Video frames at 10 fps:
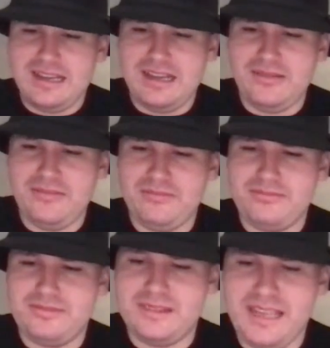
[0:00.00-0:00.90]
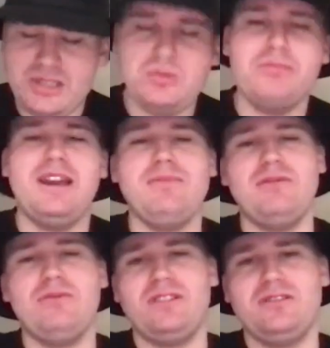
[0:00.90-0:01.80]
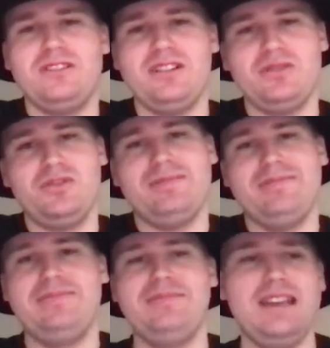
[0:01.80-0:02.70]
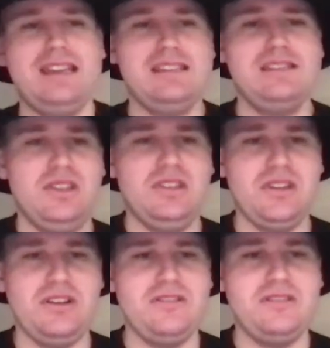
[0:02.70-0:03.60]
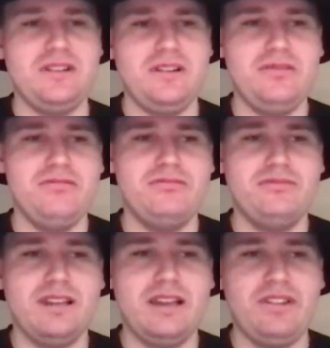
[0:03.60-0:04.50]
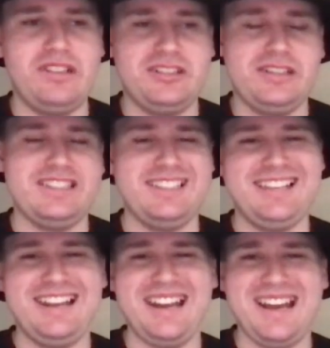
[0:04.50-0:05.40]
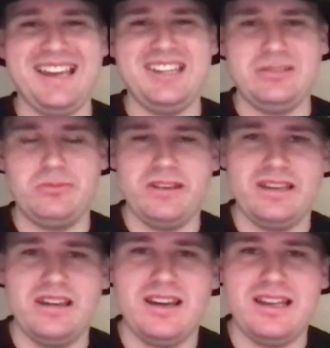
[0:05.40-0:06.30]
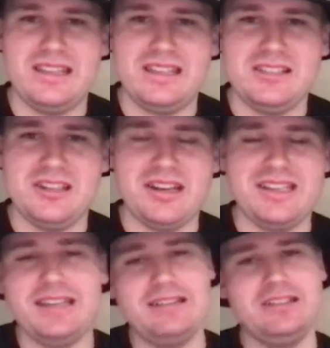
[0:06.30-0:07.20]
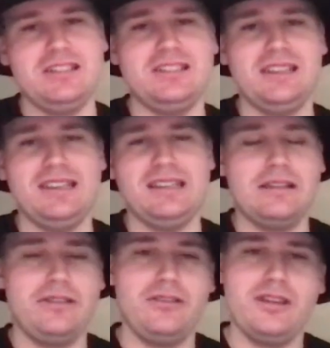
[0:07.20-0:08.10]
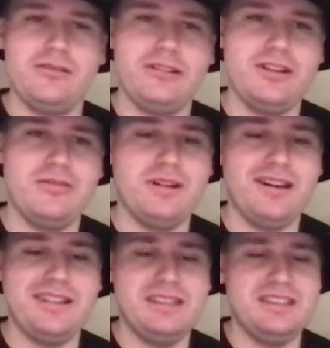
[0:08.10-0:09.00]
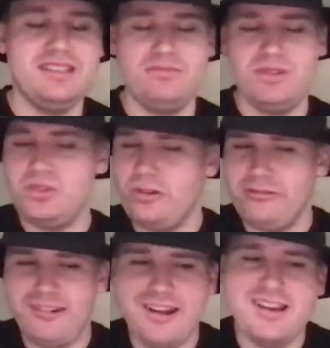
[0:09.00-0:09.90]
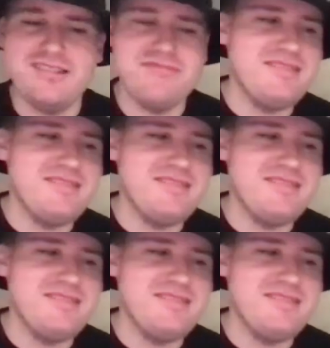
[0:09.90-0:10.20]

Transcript: um, that's what made me want to do country. And so, you know, eventually I just hit an age where I started getting into singing, and I thought, you know, I don't mind this songwriting.